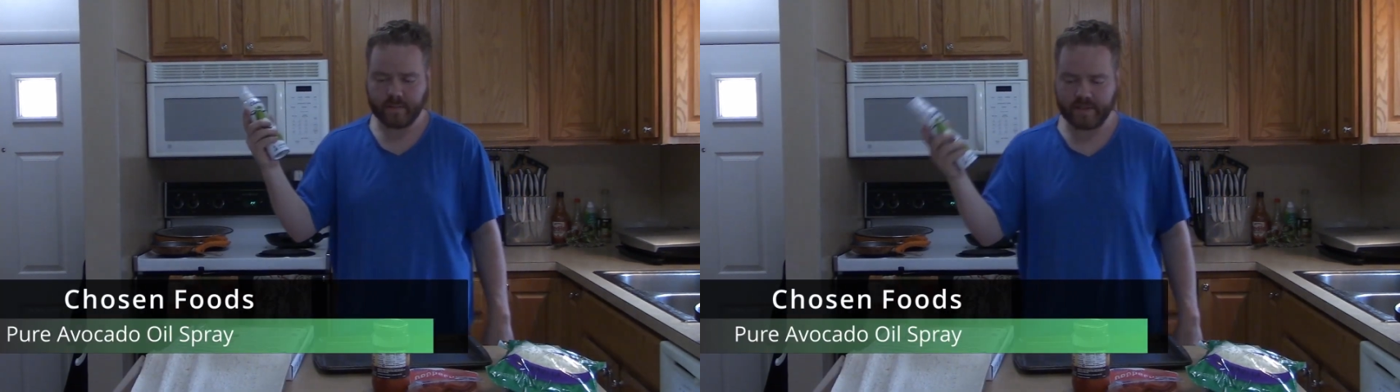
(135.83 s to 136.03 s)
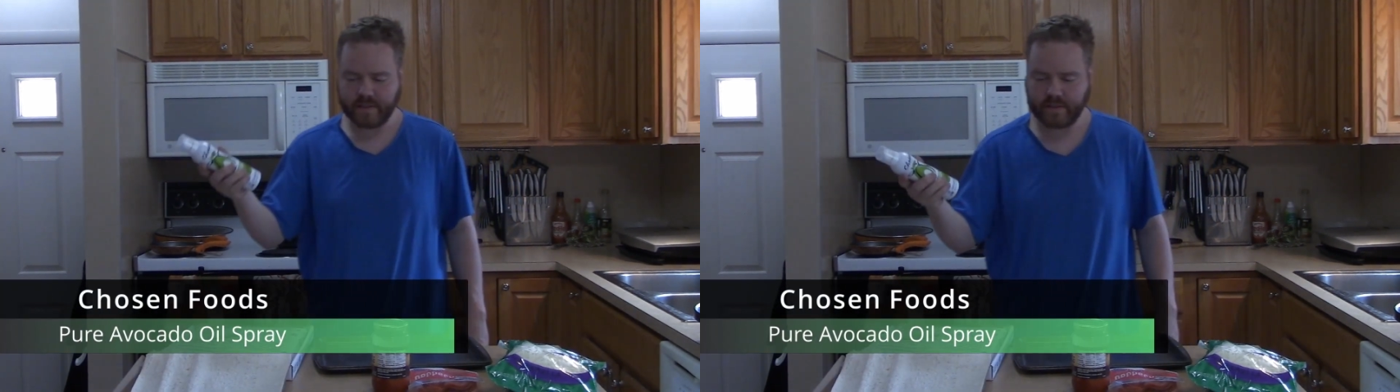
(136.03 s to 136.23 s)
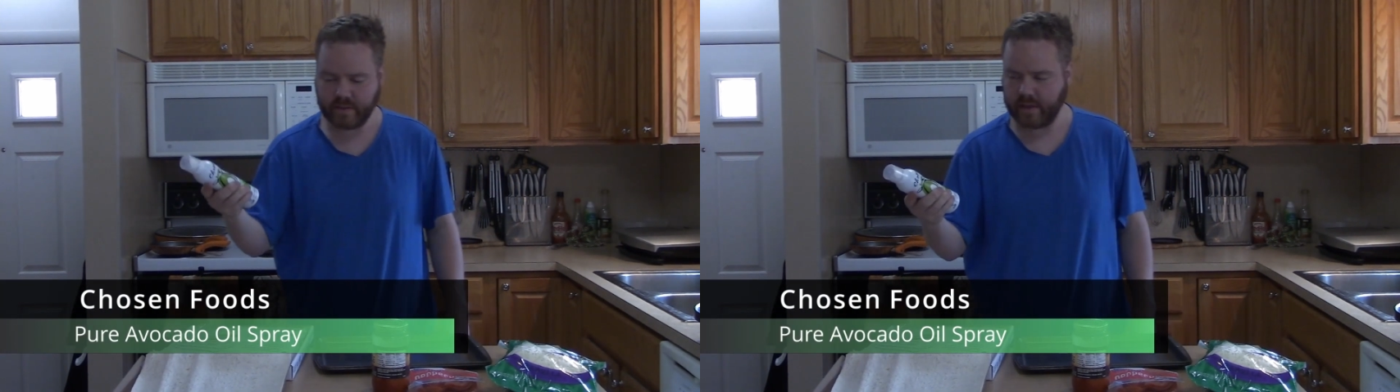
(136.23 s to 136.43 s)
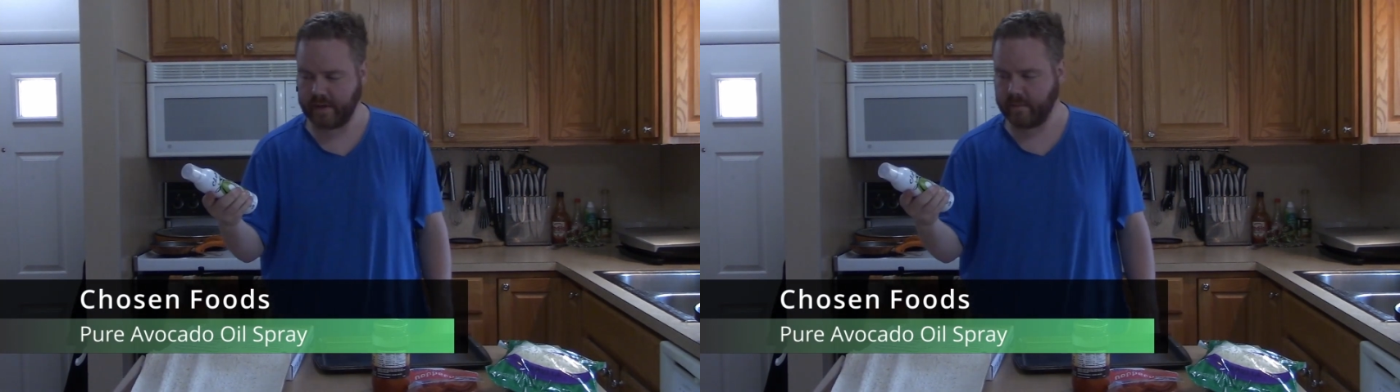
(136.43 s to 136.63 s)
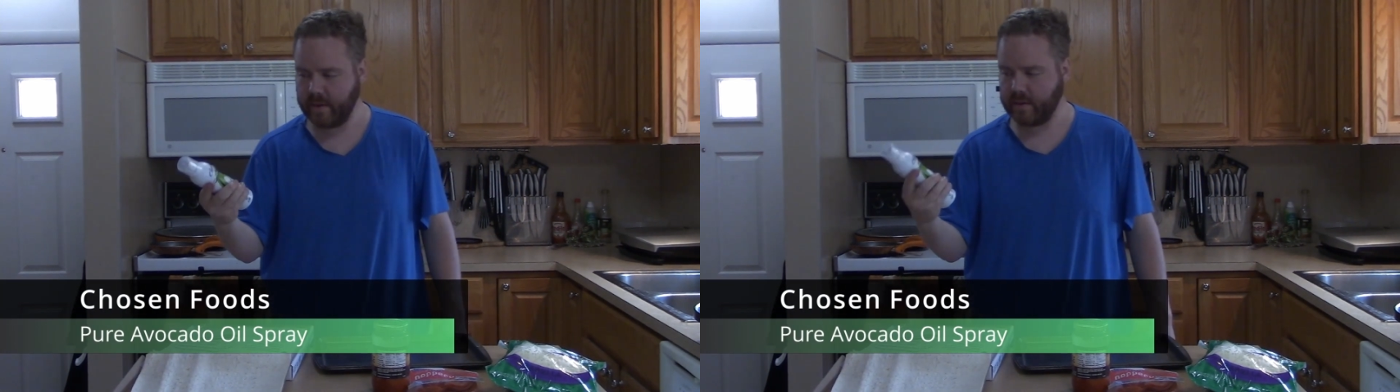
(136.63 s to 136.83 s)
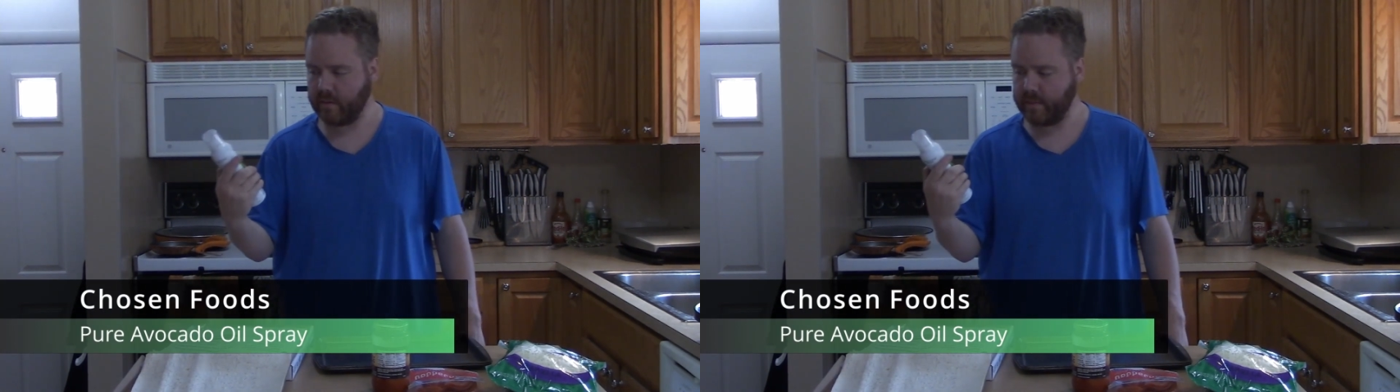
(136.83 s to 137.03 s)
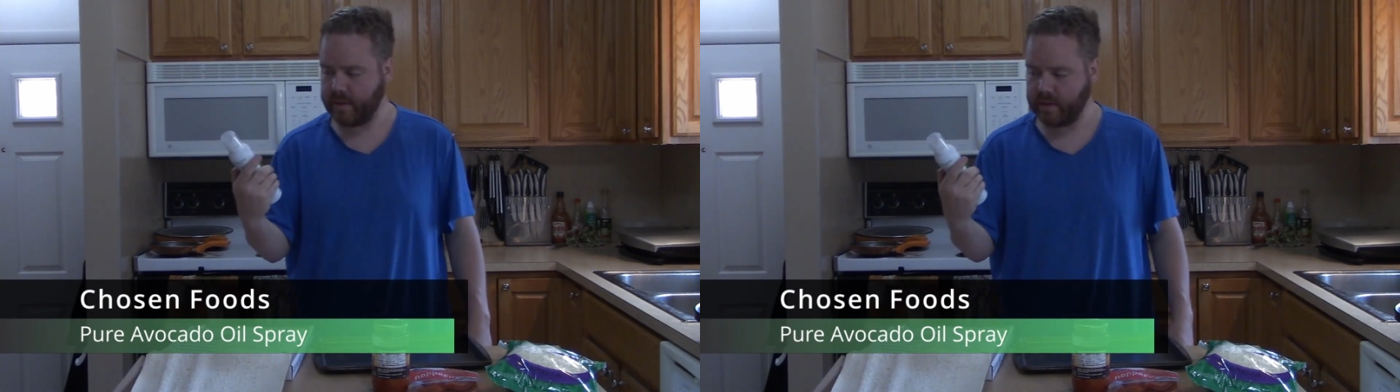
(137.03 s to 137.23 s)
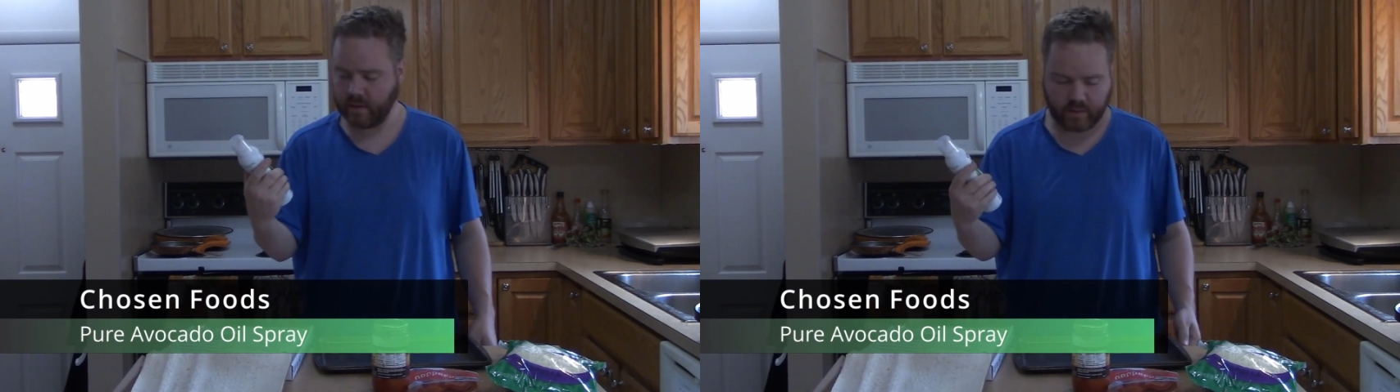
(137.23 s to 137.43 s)
my sister gave me and told me
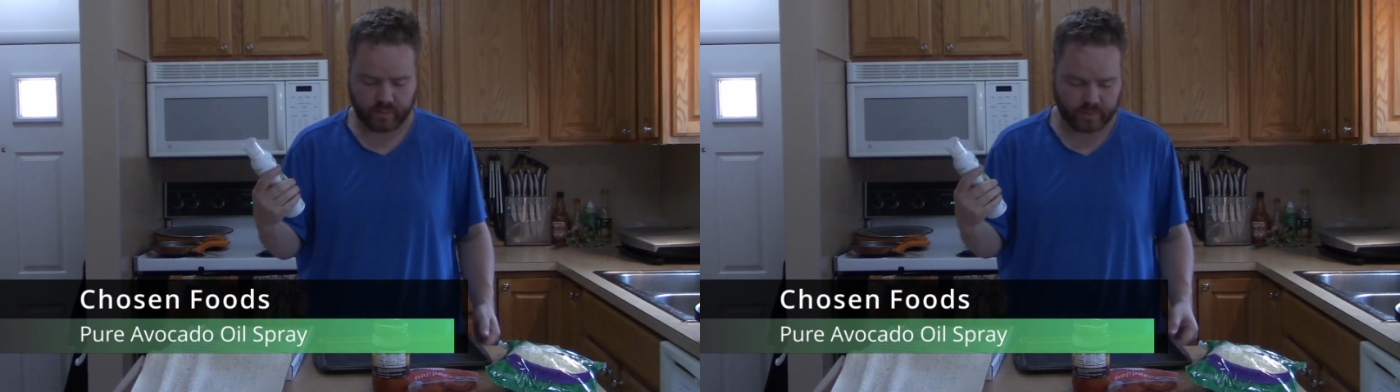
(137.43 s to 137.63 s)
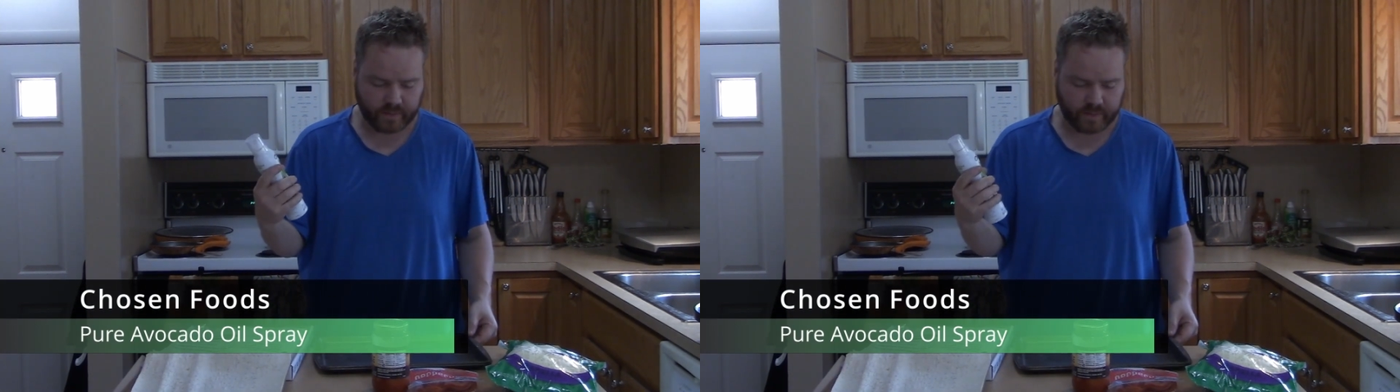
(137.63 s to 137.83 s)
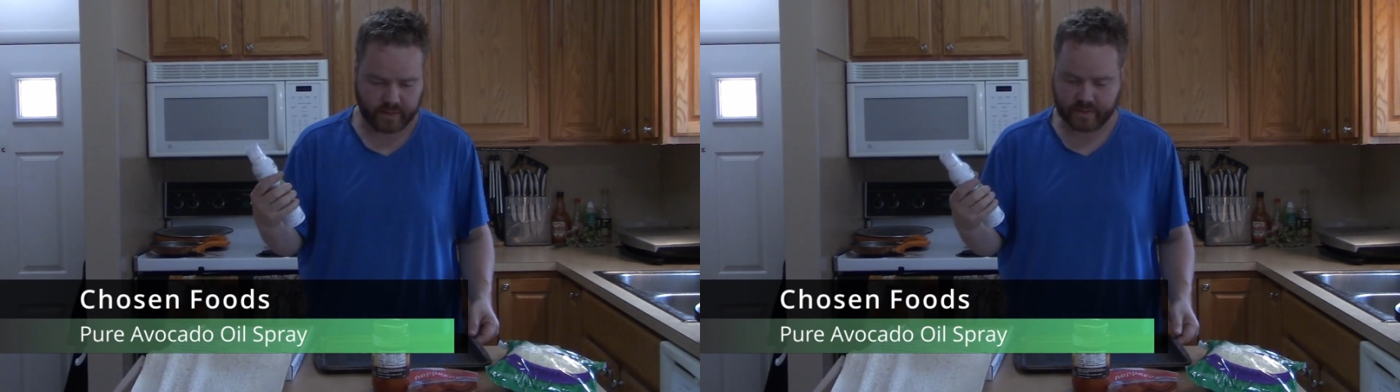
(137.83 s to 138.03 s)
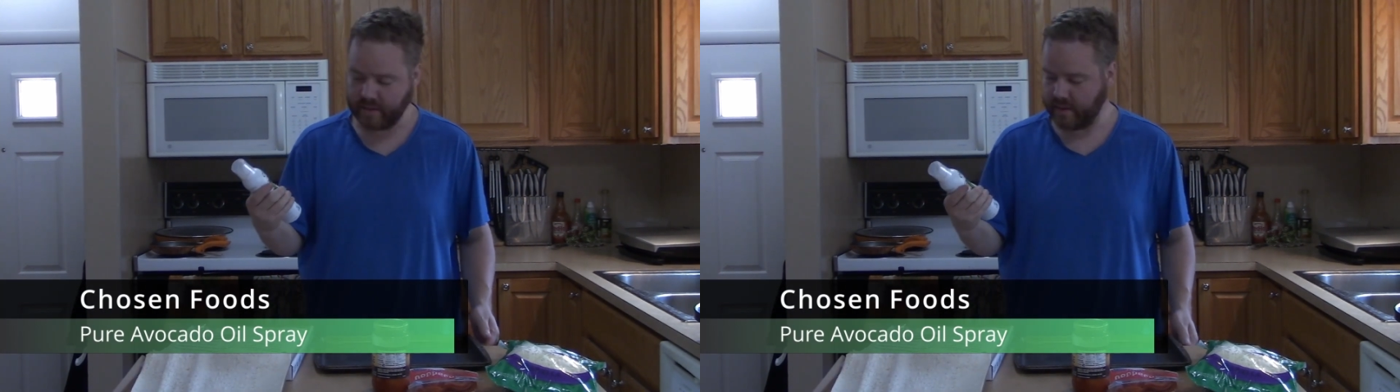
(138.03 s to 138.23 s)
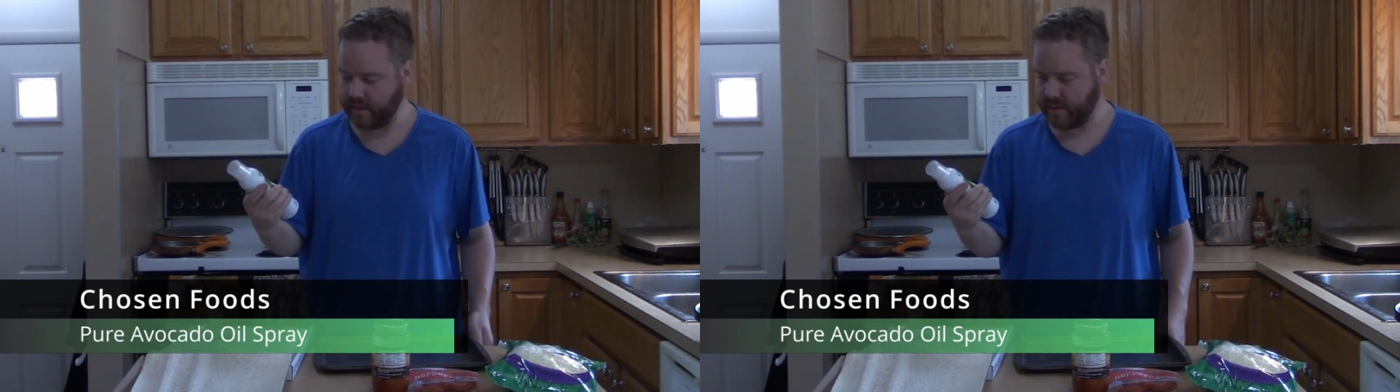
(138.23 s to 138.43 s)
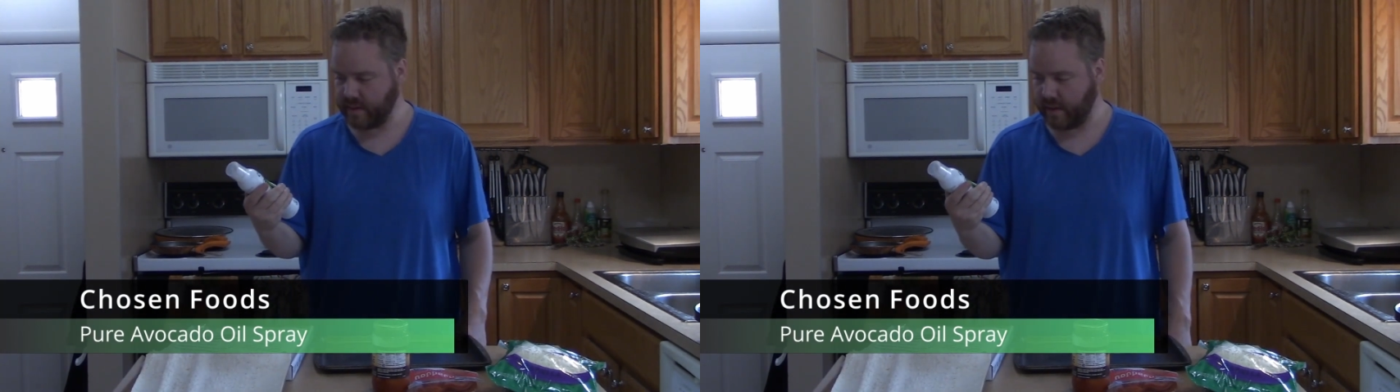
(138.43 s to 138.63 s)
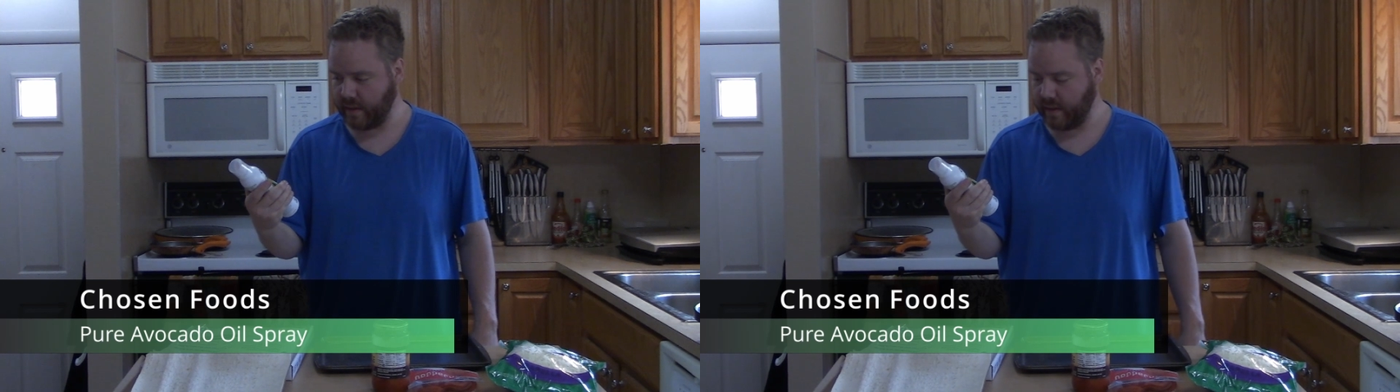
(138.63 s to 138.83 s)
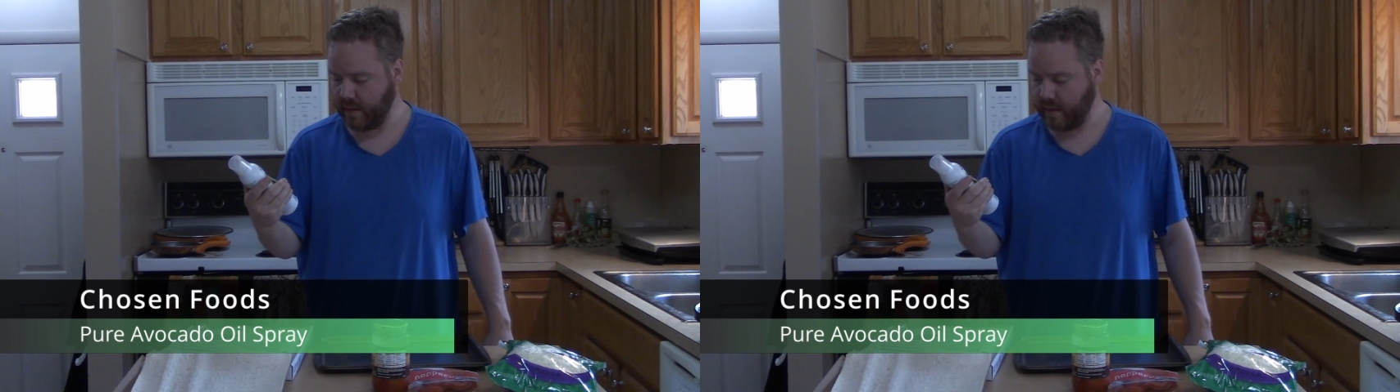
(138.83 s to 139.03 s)
to use with this is uh,